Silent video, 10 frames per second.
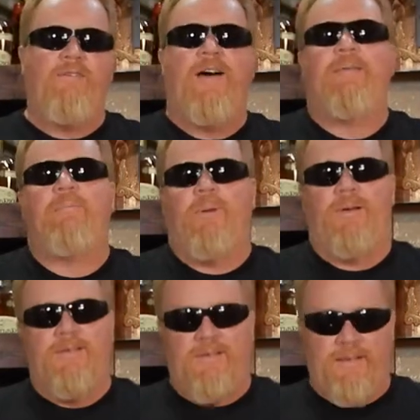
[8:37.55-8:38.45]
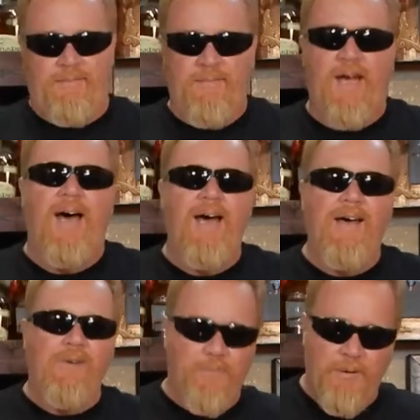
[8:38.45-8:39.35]
$5.
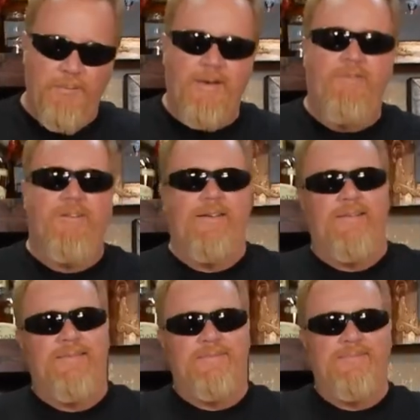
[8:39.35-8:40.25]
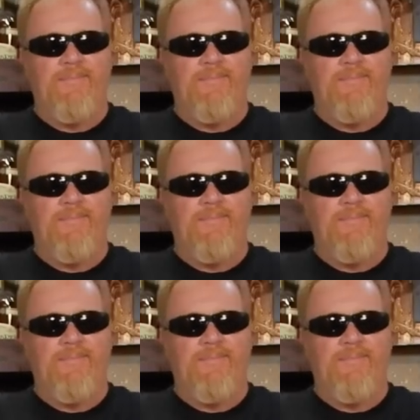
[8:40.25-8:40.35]
I'll put them in everything.